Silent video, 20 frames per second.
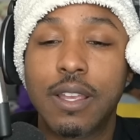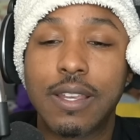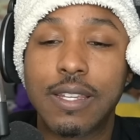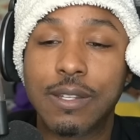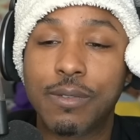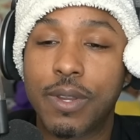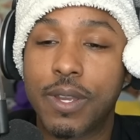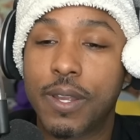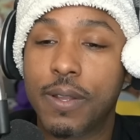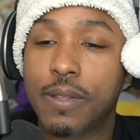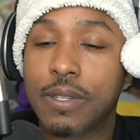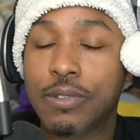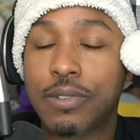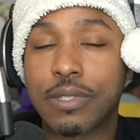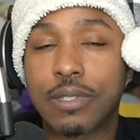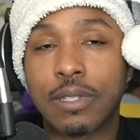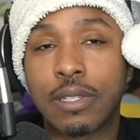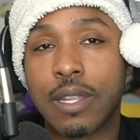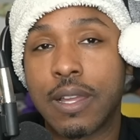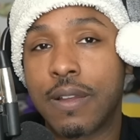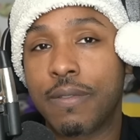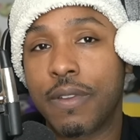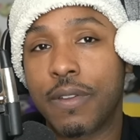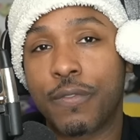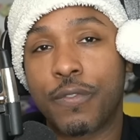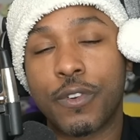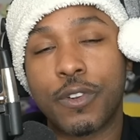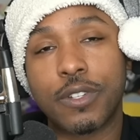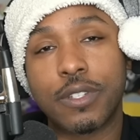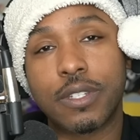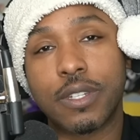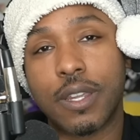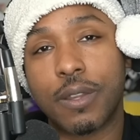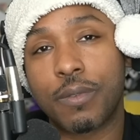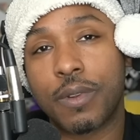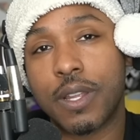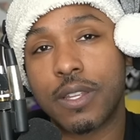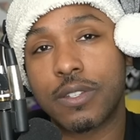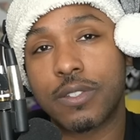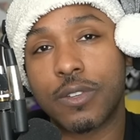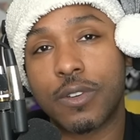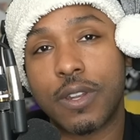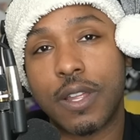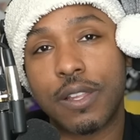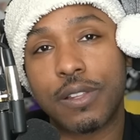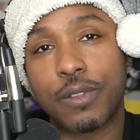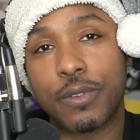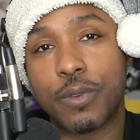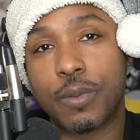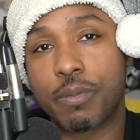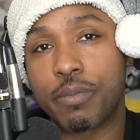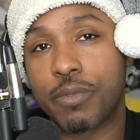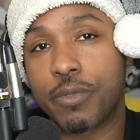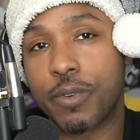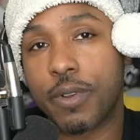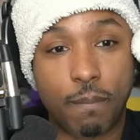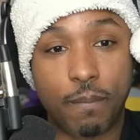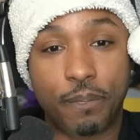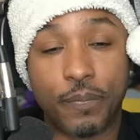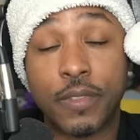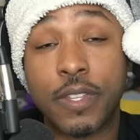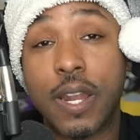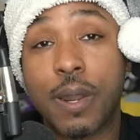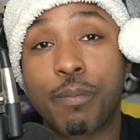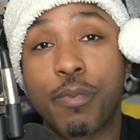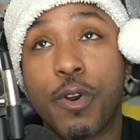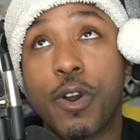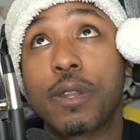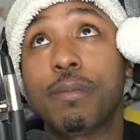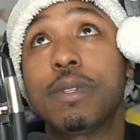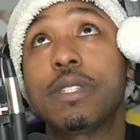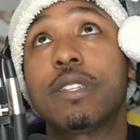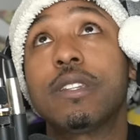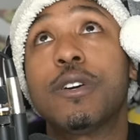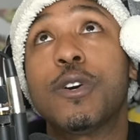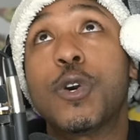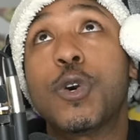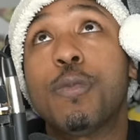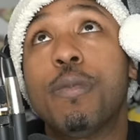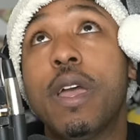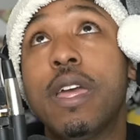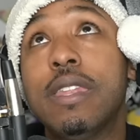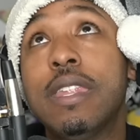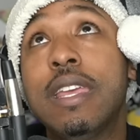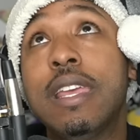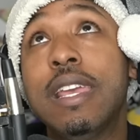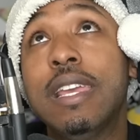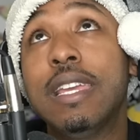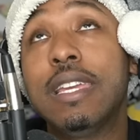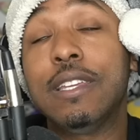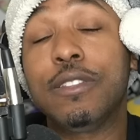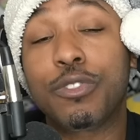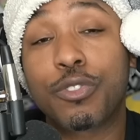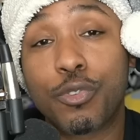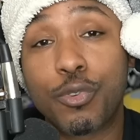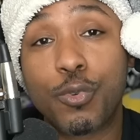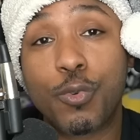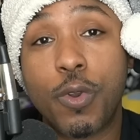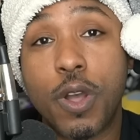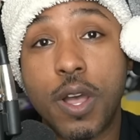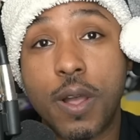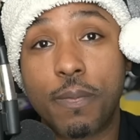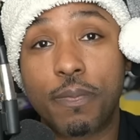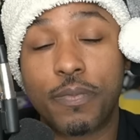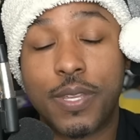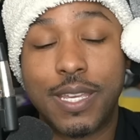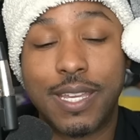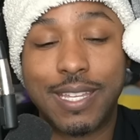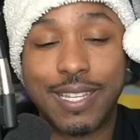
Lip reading: Anyway, it was love at first sight when I saw that little boy. And then I brought him into the home and he threw up.